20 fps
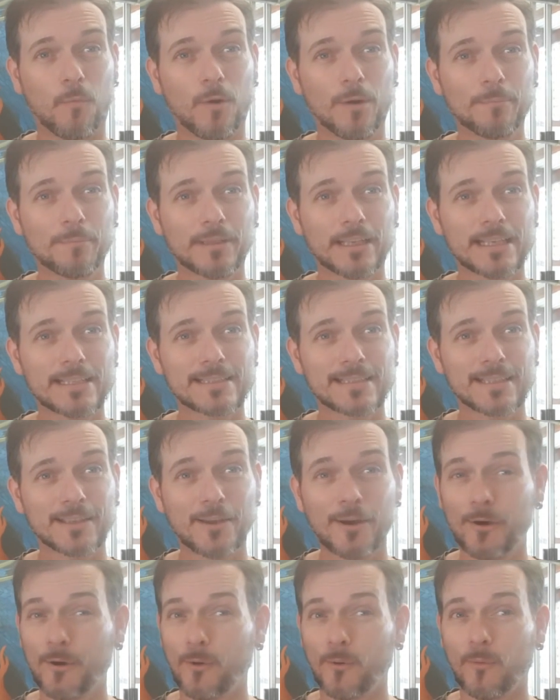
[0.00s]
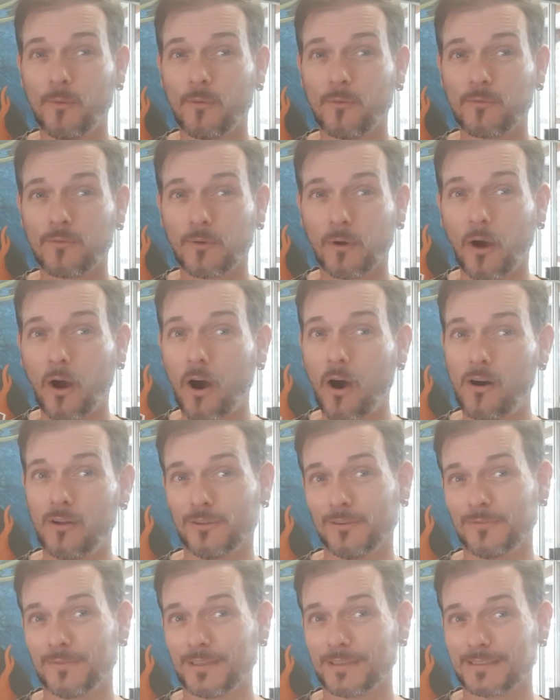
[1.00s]
one place to go for
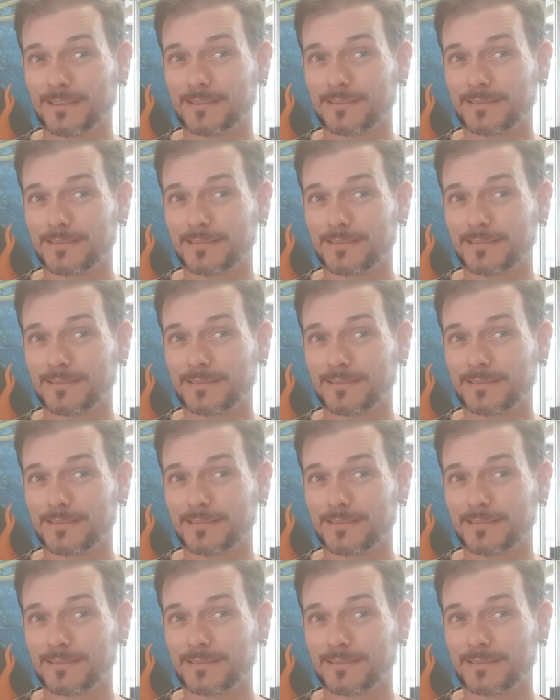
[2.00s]
all of it.